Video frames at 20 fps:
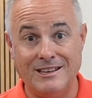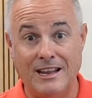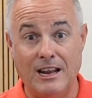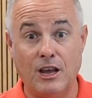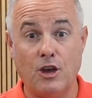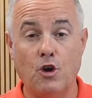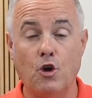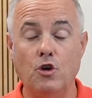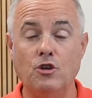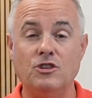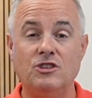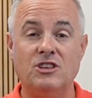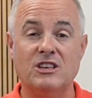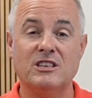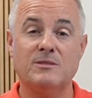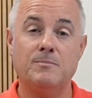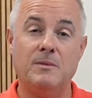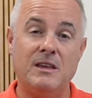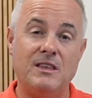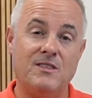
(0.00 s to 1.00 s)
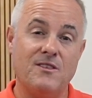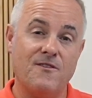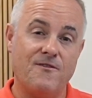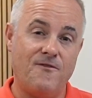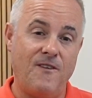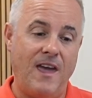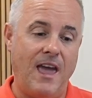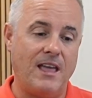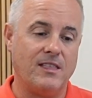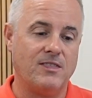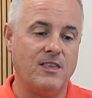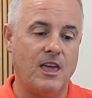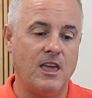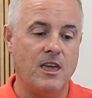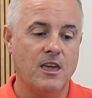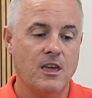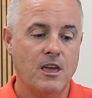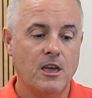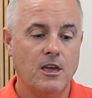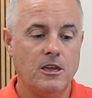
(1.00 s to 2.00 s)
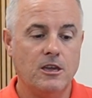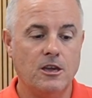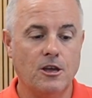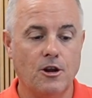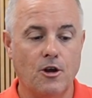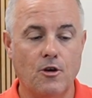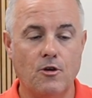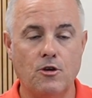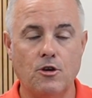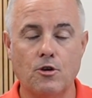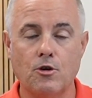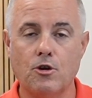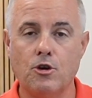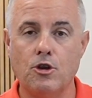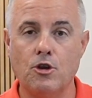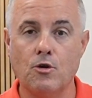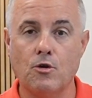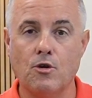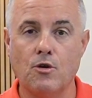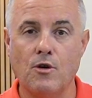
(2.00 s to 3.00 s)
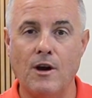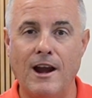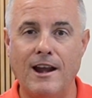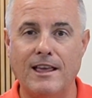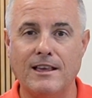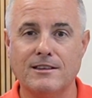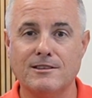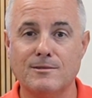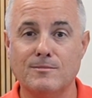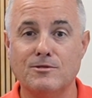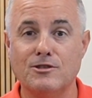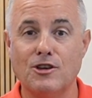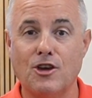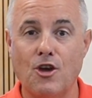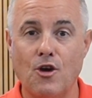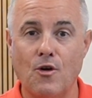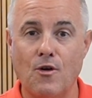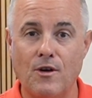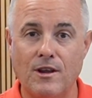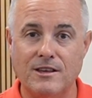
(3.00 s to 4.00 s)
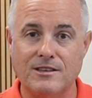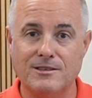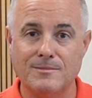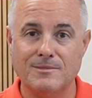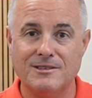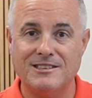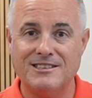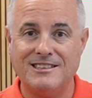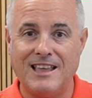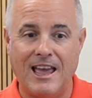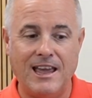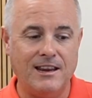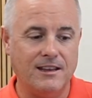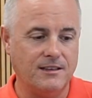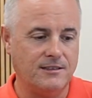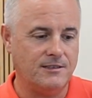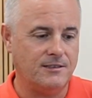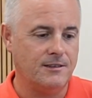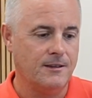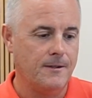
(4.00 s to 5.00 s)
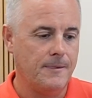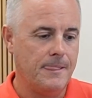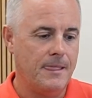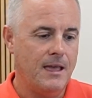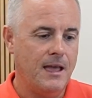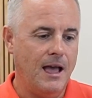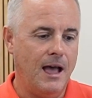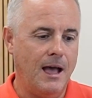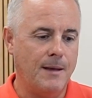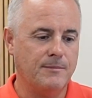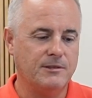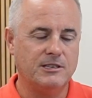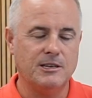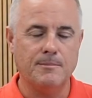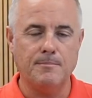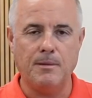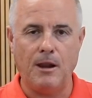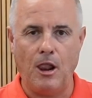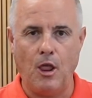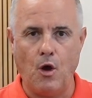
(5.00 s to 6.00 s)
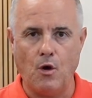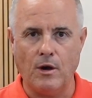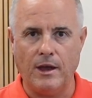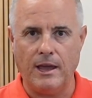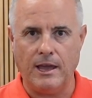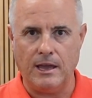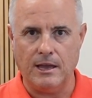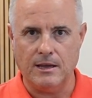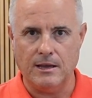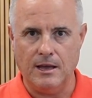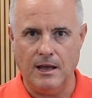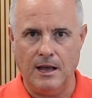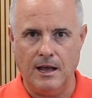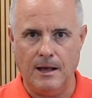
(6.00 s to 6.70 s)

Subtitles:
And it could just be the fact that, you're creating some security, some status, some belonging,